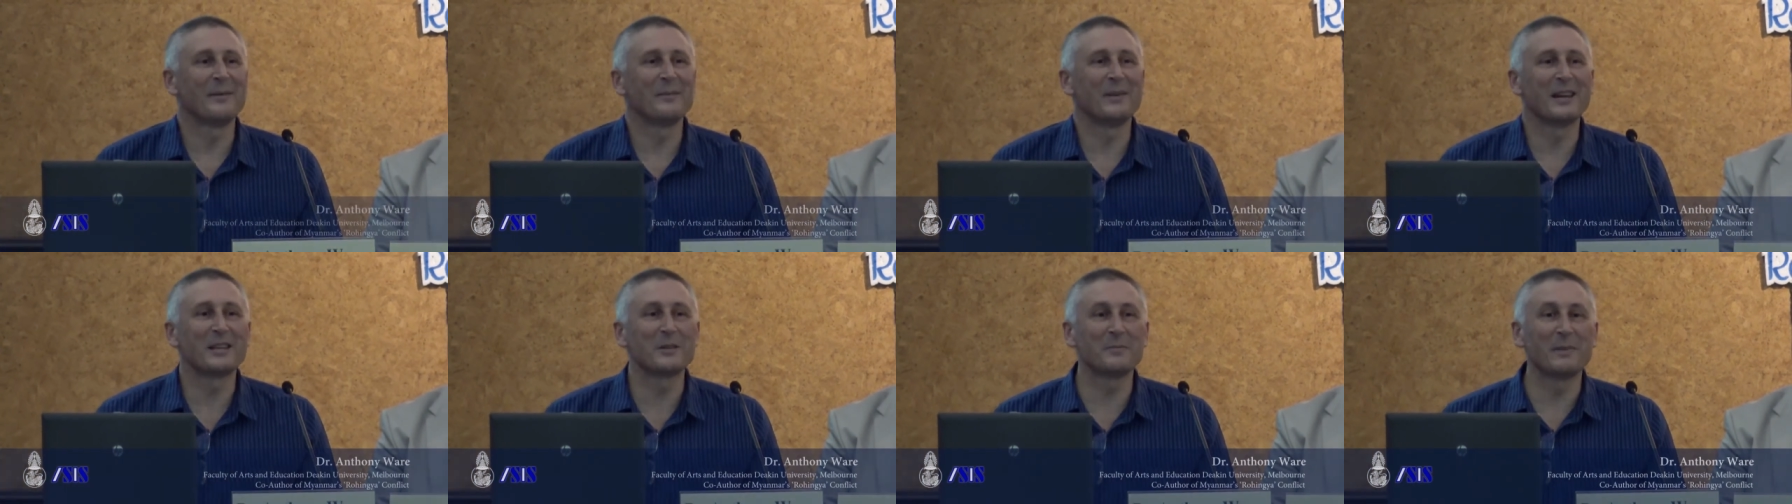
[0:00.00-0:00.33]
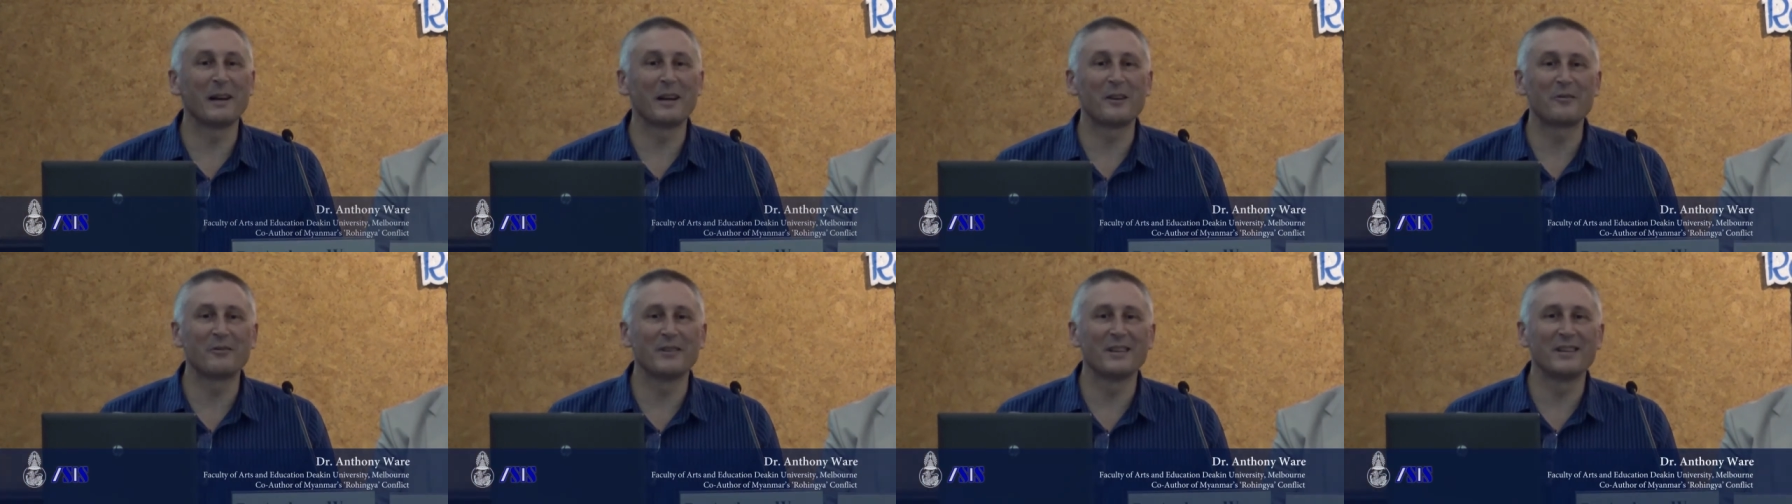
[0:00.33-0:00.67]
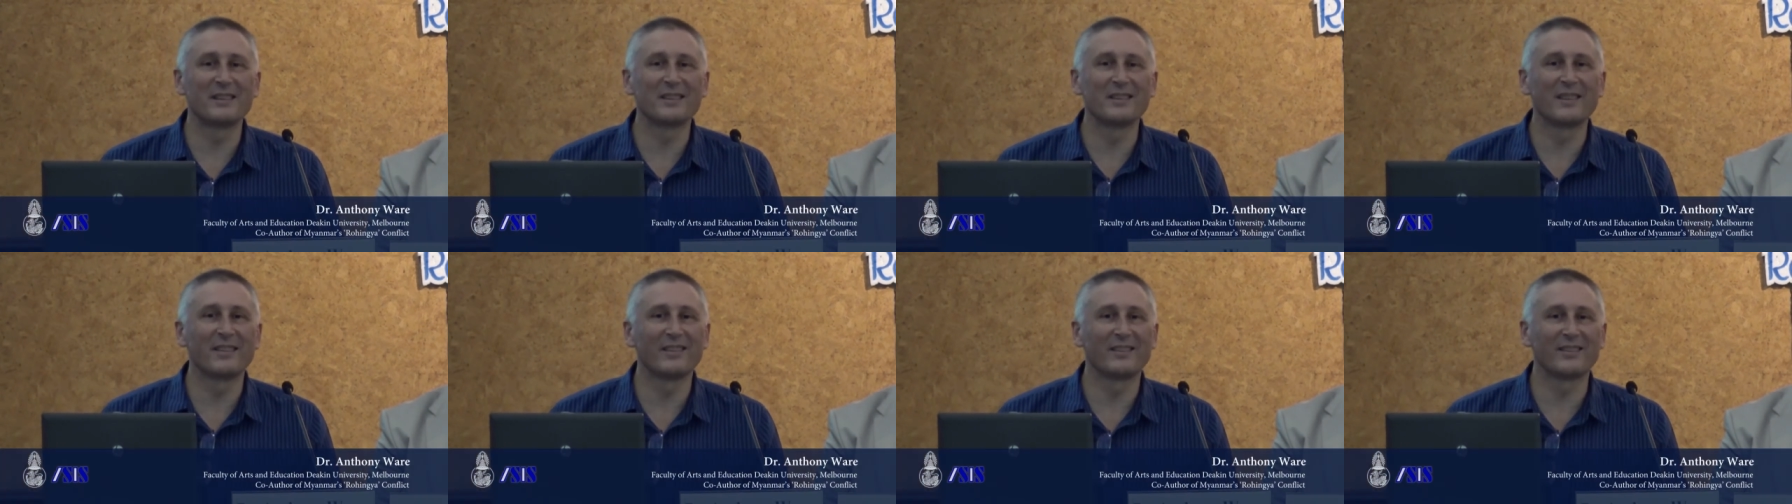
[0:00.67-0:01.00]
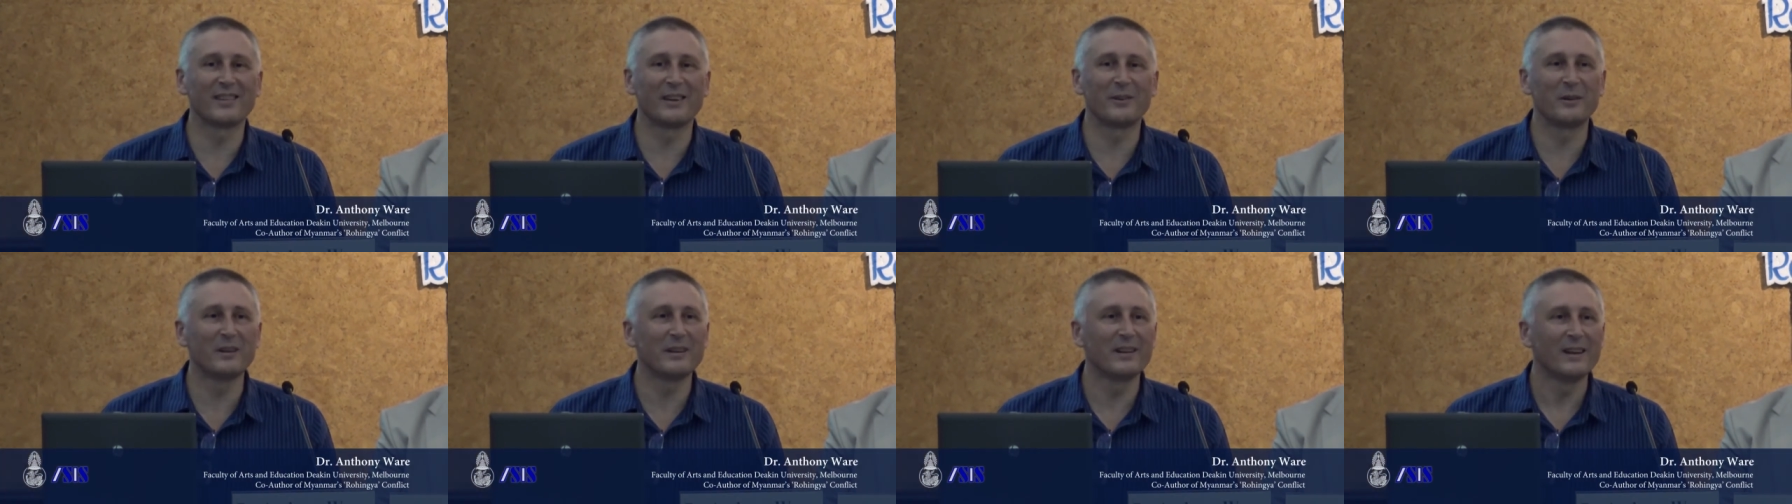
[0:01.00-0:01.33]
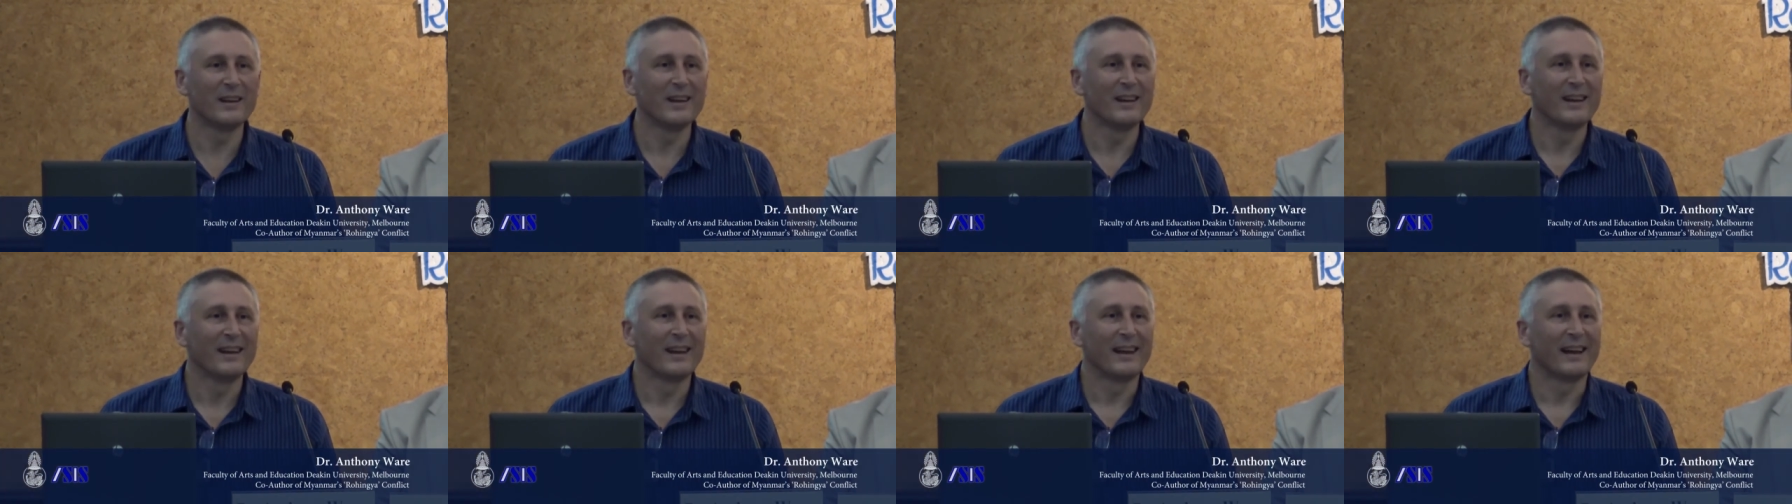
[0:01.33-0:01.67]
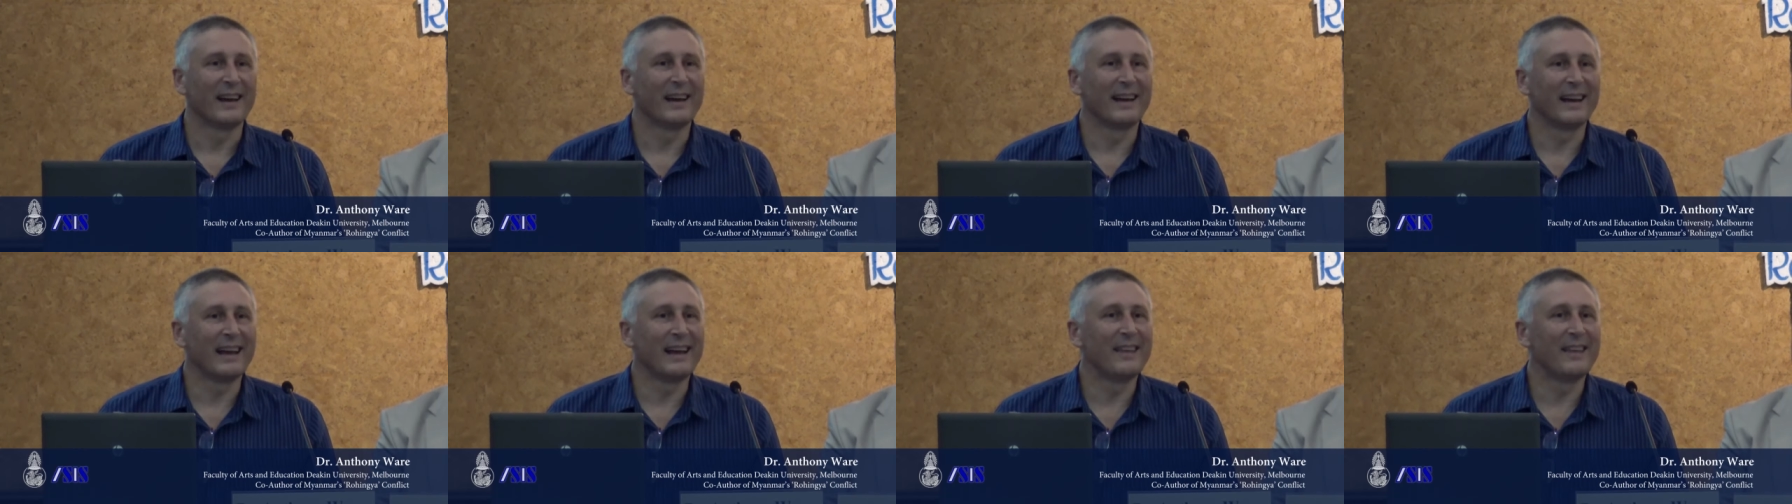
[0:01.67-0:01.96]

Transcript: expatriates and so on,